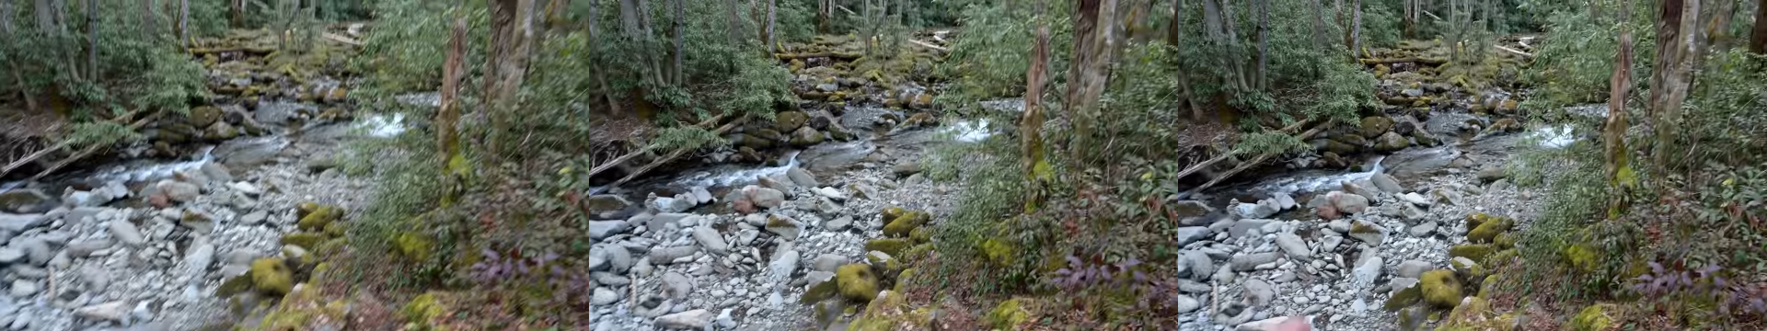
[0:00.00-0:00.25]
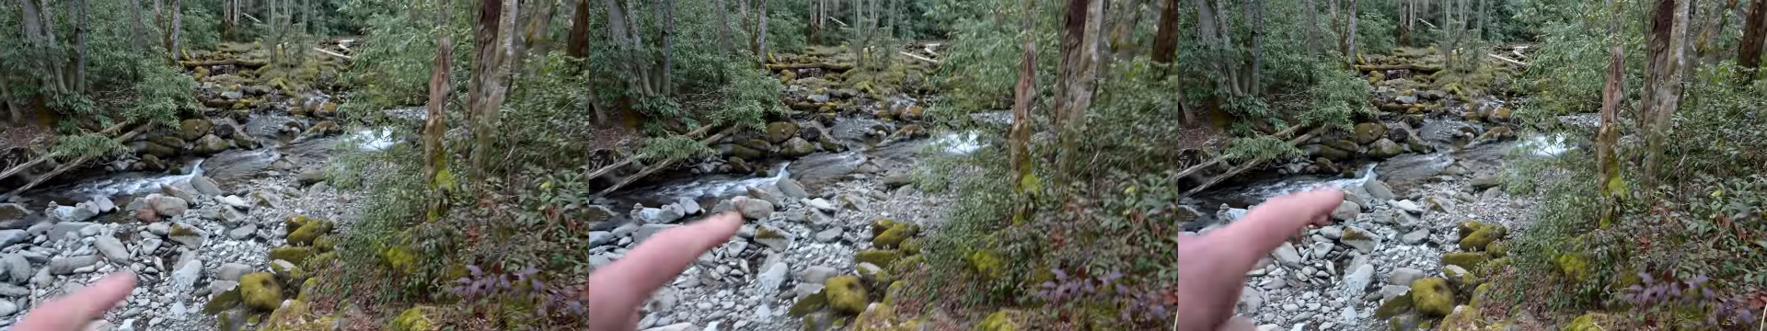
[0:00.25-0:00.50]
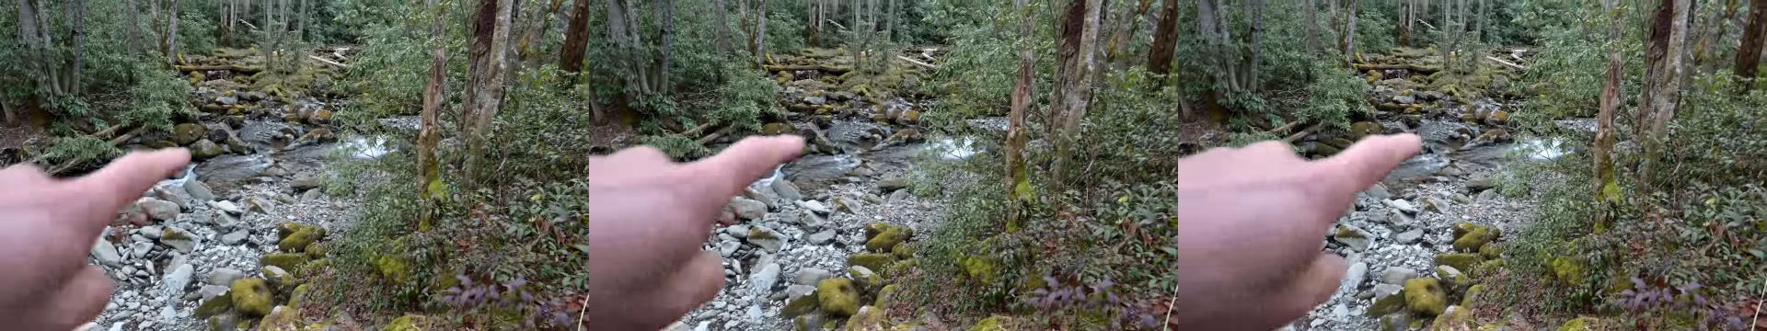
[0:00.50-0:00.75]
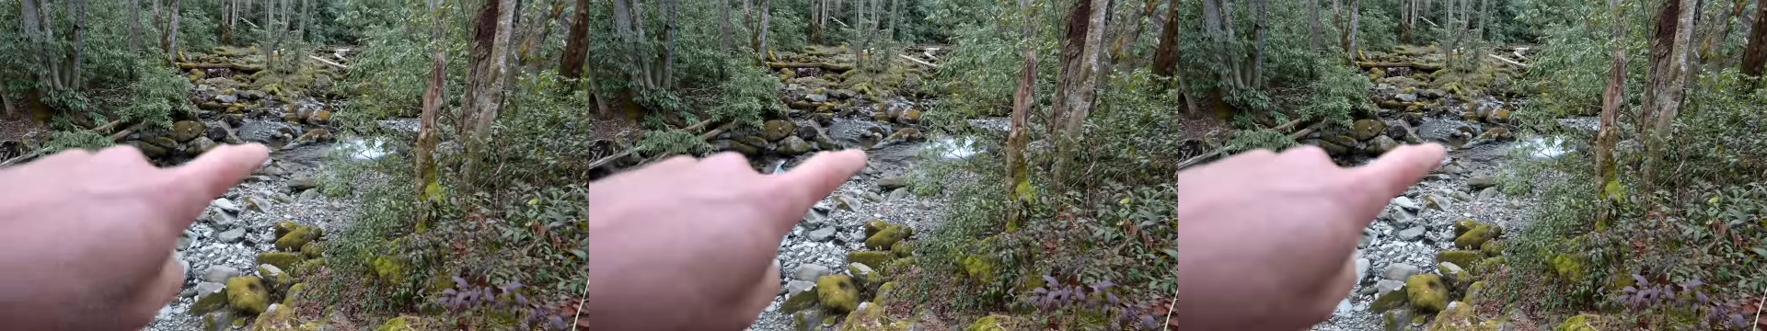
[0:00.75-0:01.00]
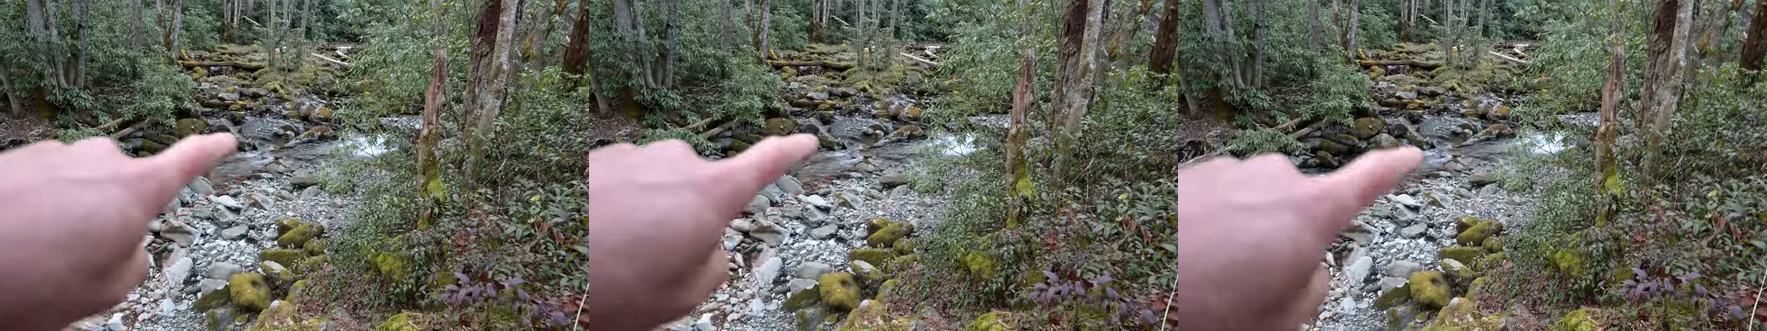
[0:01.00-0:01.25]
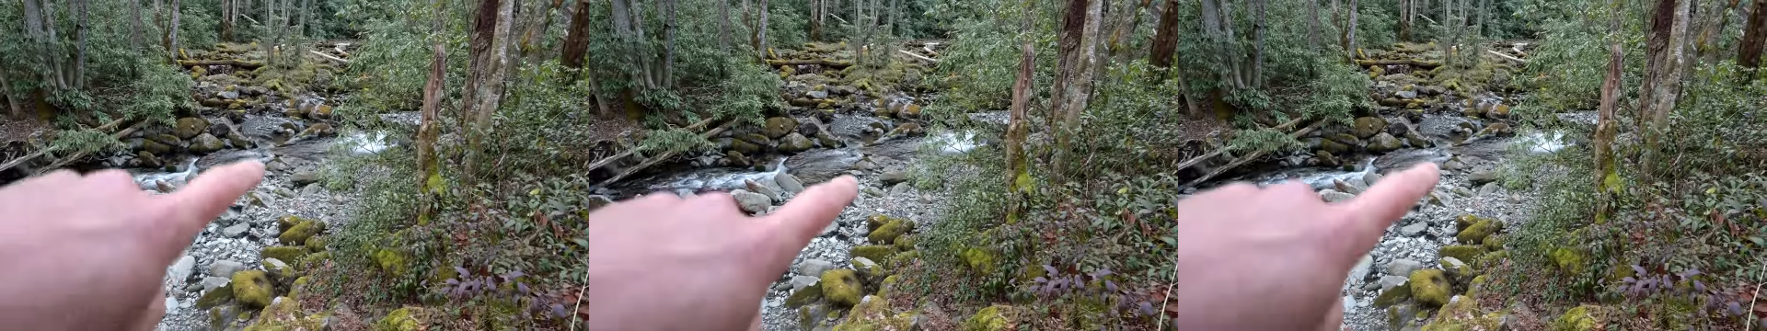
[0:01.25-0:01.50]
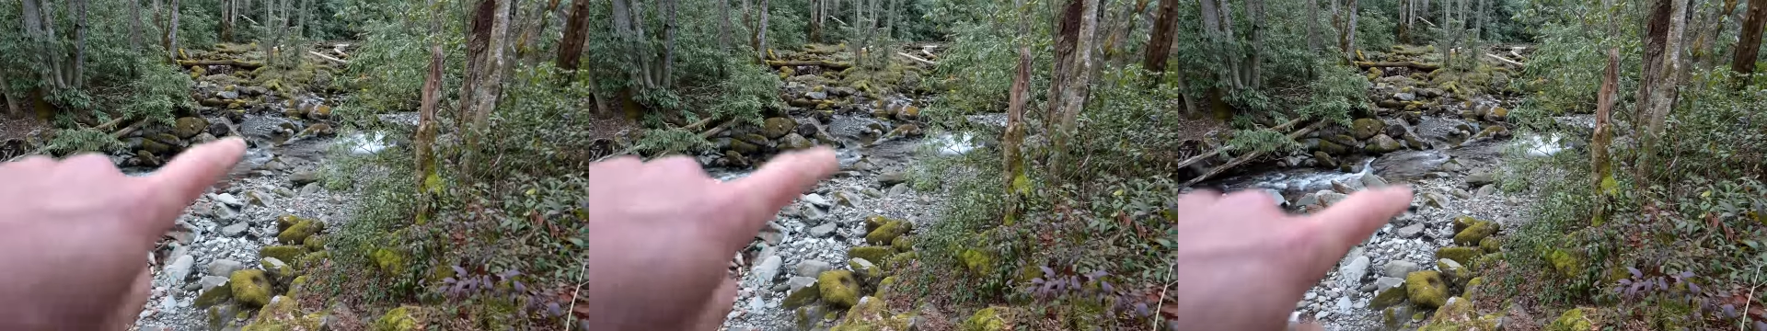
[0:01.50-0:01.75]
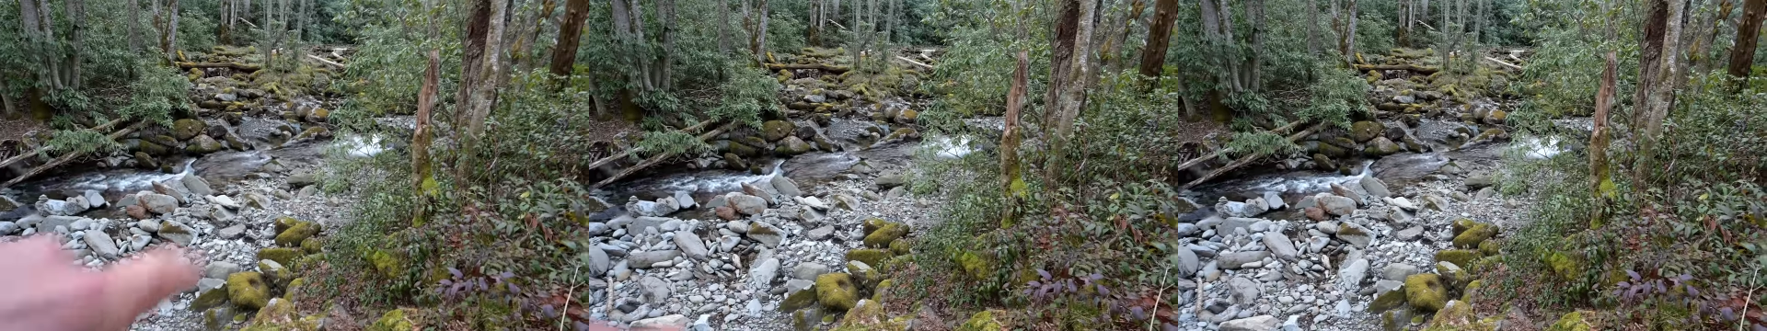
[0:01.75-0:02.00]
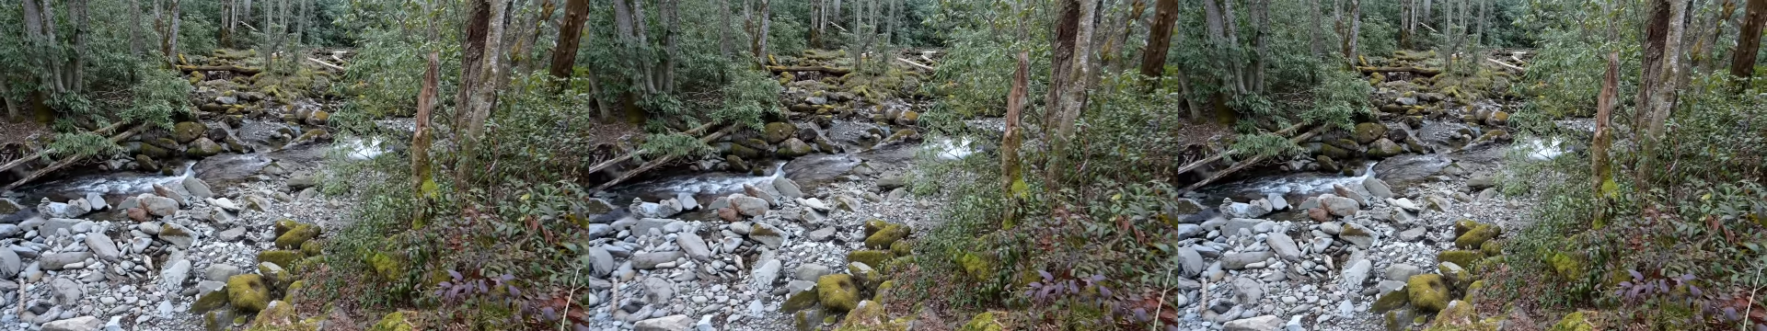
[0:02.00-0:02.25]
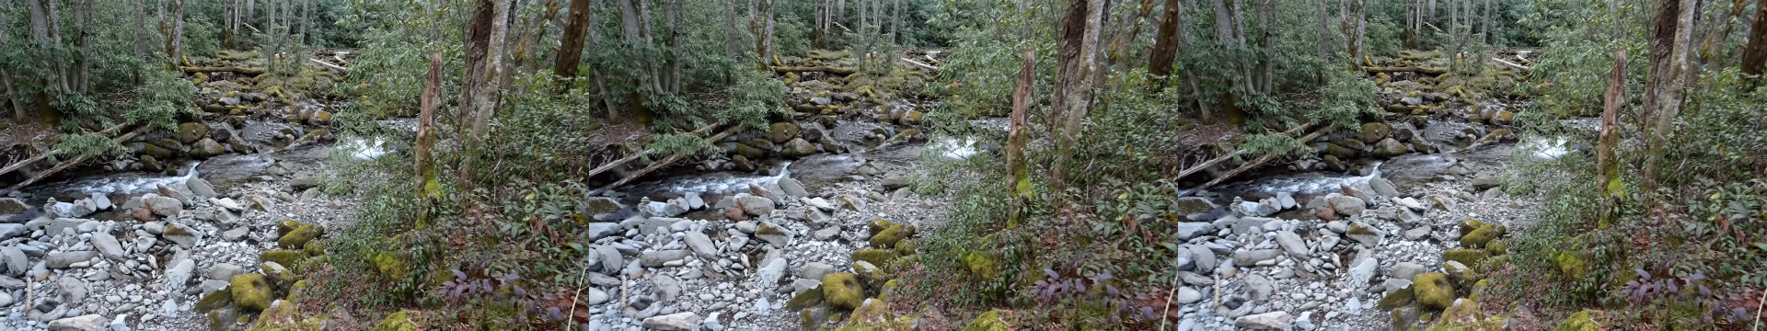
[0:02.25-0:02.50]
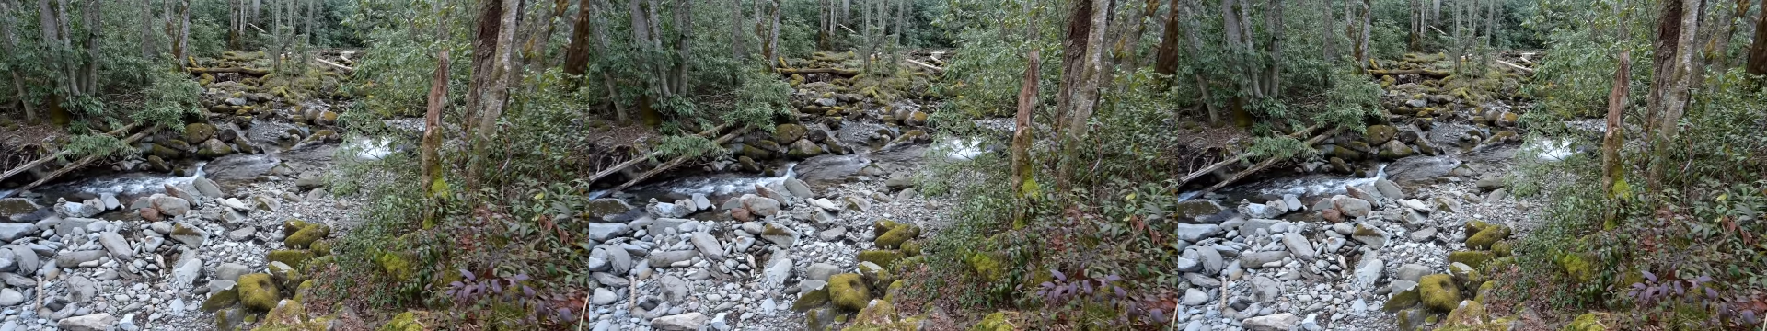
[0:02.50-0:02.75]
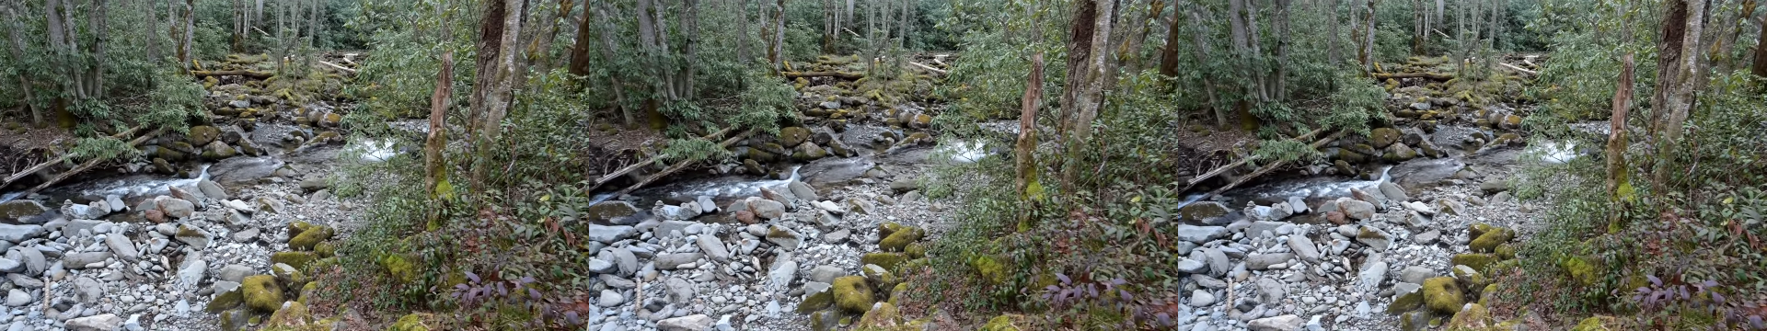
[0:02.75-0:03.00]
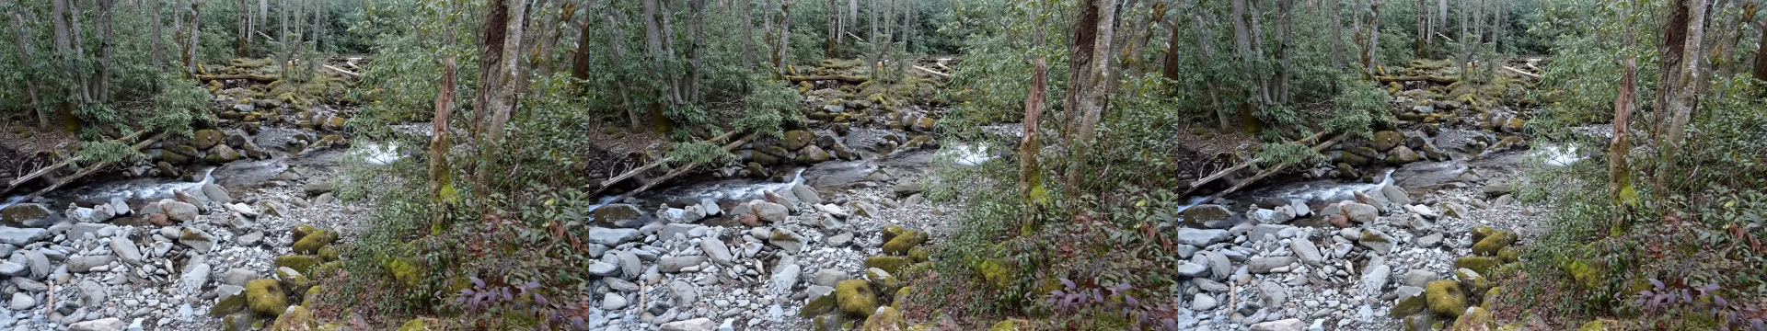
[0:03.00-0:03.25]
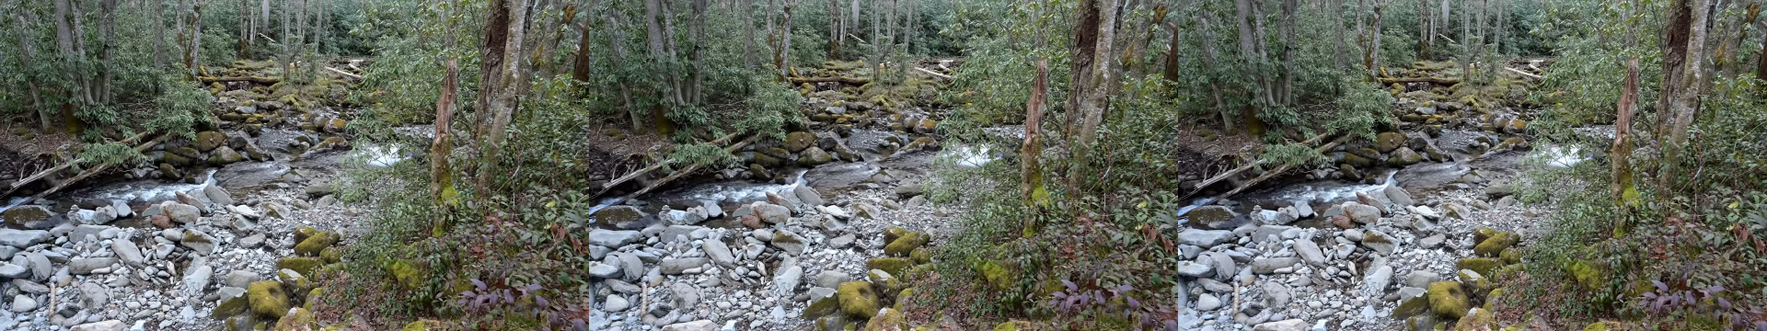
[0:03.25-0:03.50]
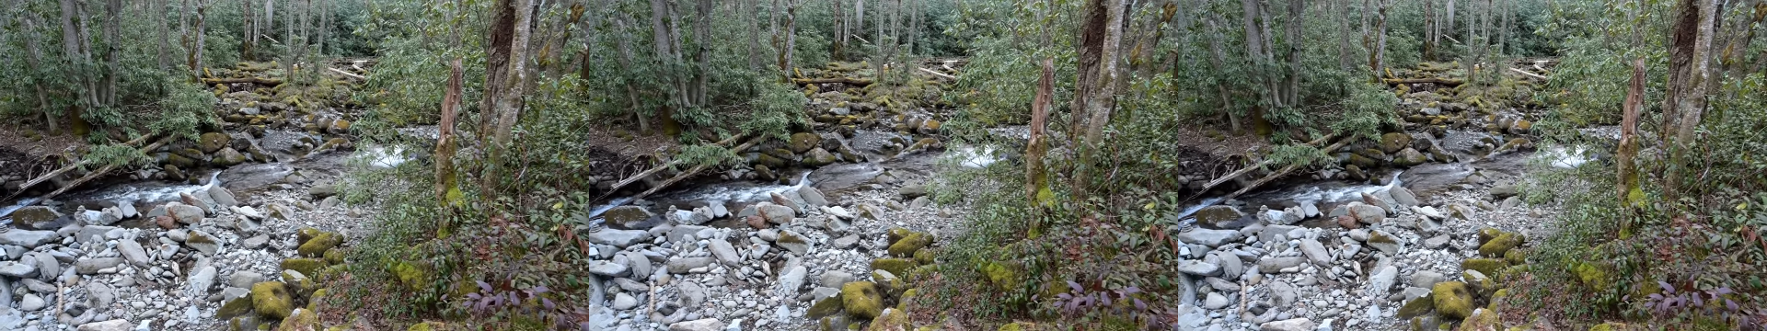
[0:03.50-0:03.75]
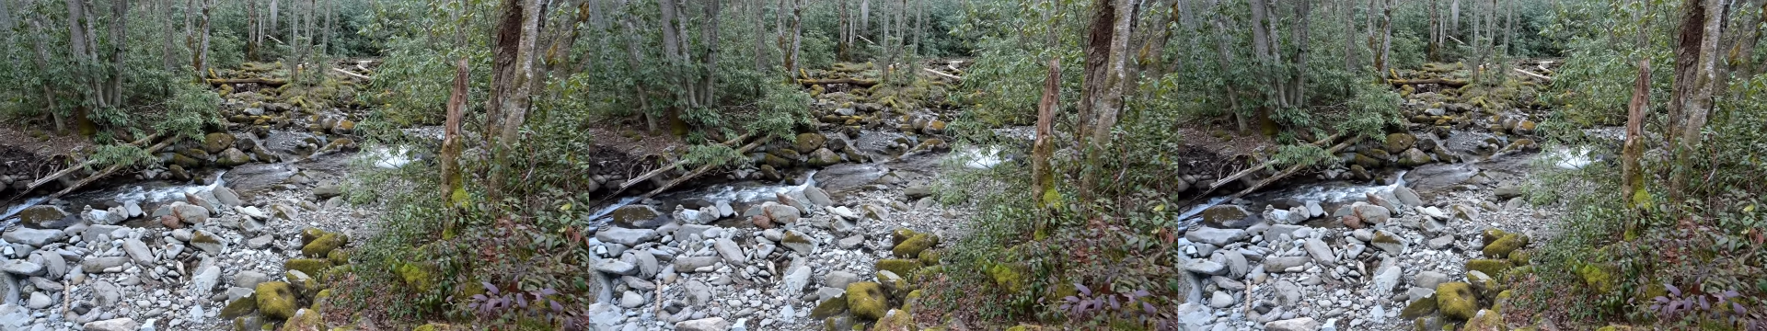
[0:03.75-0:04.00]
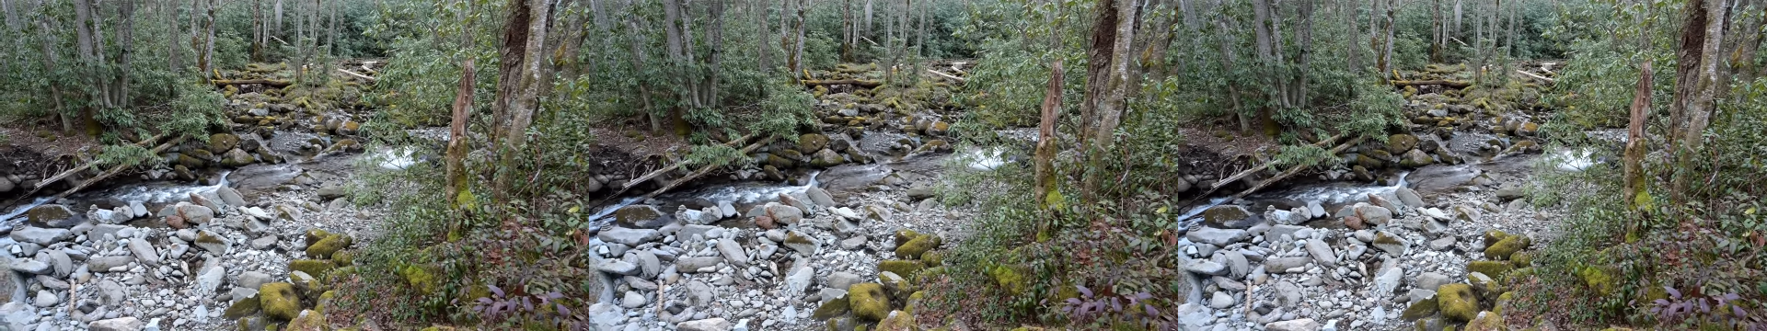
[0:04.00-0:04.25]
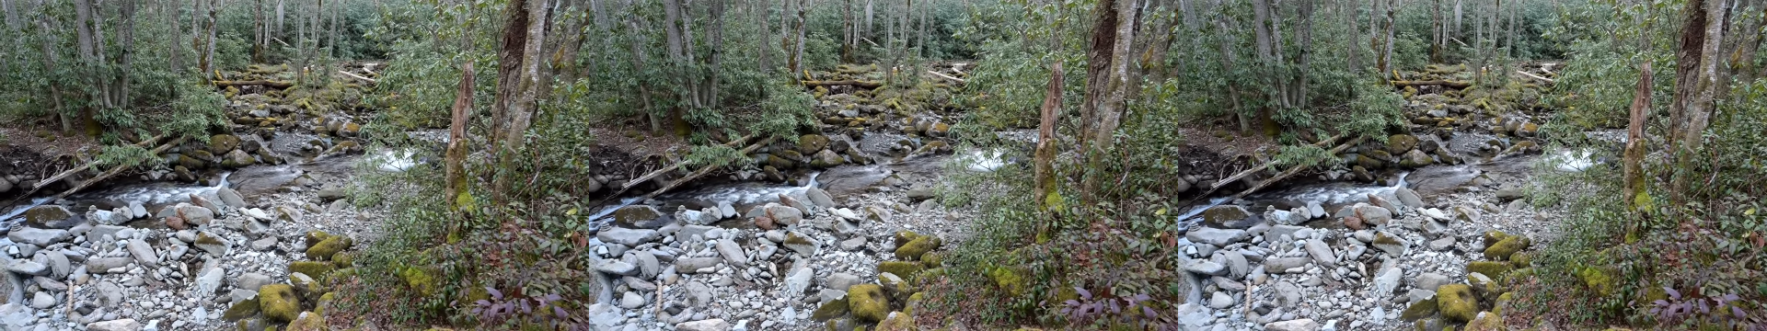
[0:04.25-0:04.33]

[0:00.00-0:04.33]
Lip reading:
[unreadable: no face in view]